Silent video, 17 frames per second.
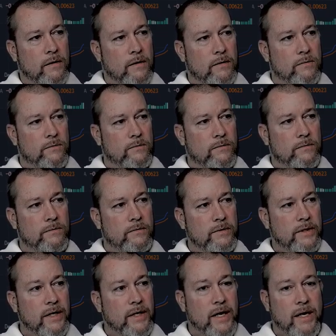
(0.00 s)

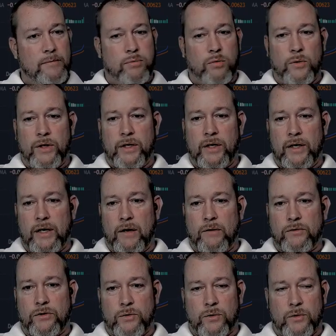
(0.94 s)
And I pointed it
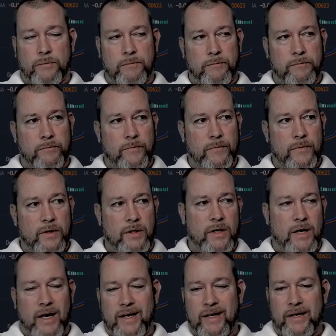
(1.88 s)
out to him,
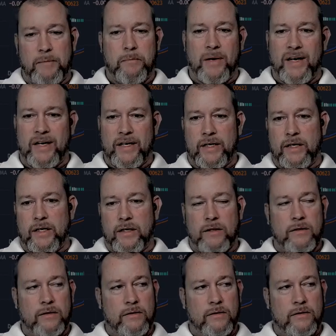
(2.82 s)
and I didn't buy any.